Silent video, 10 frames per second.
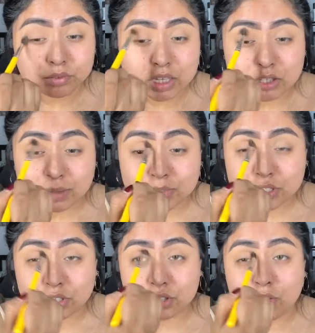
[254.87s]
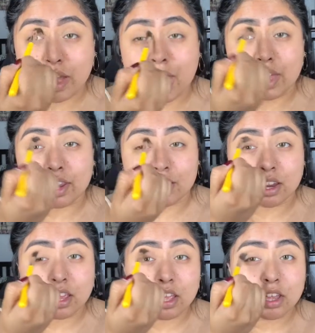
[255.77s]
So I'm just gonna go ahead and
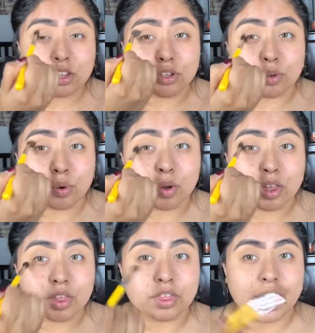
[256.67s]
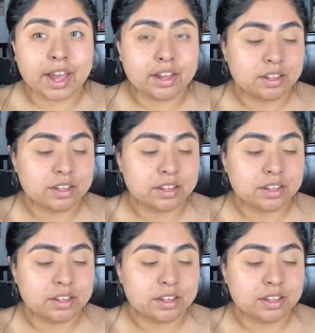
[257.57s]
do that.